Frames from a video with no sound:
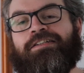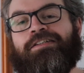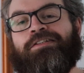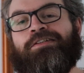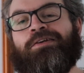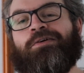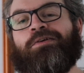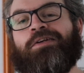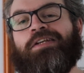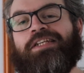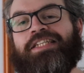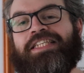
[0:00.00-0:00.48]

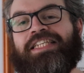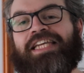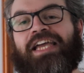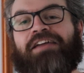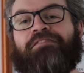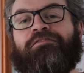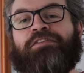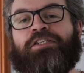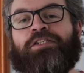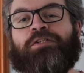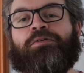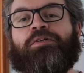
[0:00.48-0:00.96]
Douglas
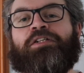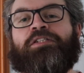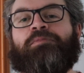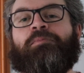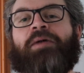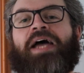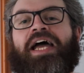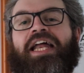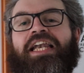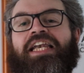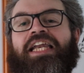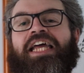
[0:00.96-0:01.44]
gives to his
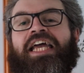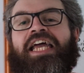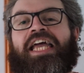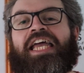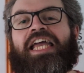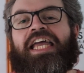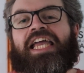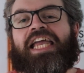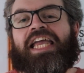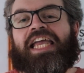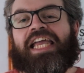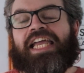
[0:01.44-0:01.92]
men
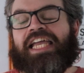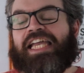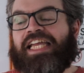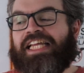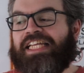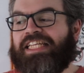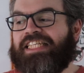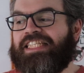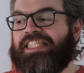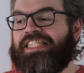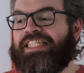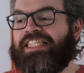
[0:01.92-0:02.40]

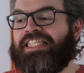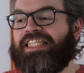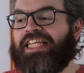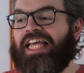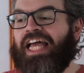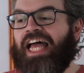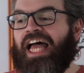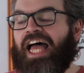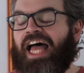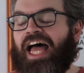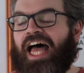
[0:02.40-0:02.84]
is